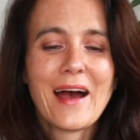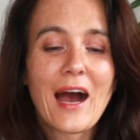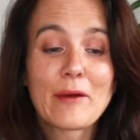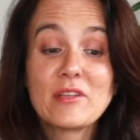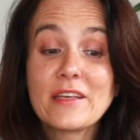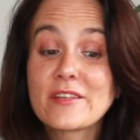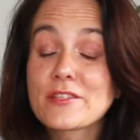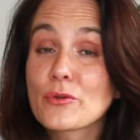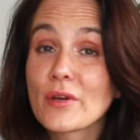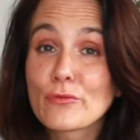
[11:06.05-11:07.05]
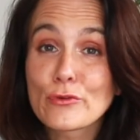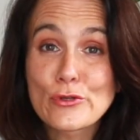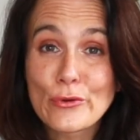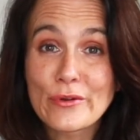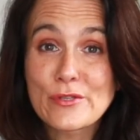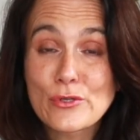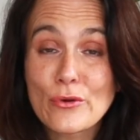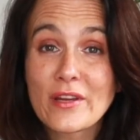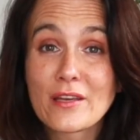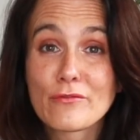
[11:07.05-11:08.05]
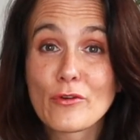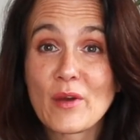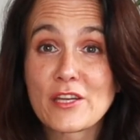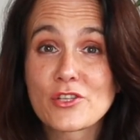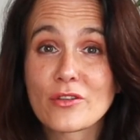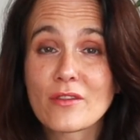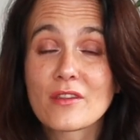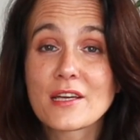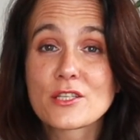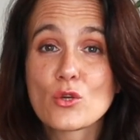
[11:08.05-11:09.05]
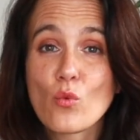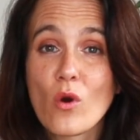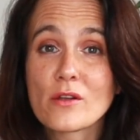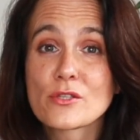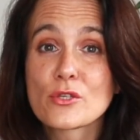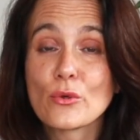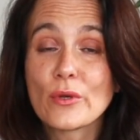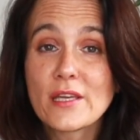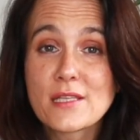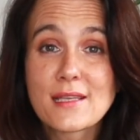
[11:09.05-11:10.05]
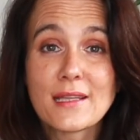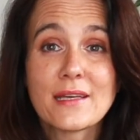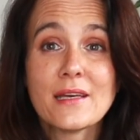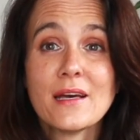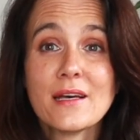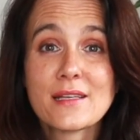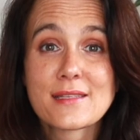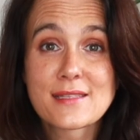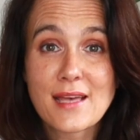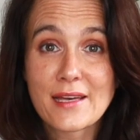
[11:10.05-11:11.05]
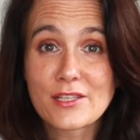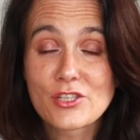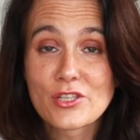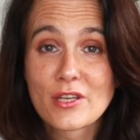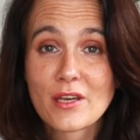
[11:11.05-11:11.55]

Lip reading: I believe it's great for storing information that you want to easily search